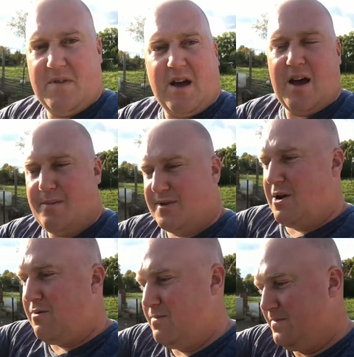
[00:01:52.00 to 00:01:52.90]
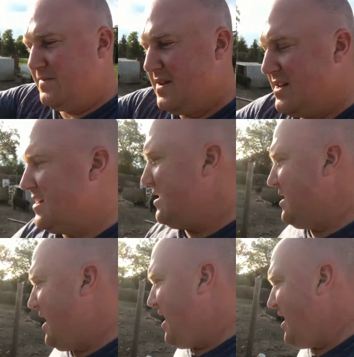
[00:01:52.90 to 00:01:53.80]
Um, so,
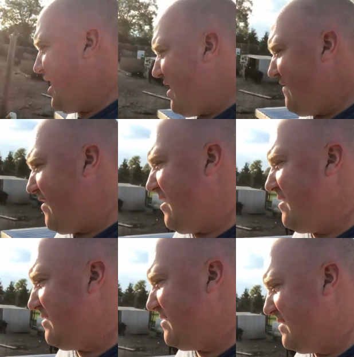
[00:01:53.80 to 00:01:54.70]
I didn't have. Uh,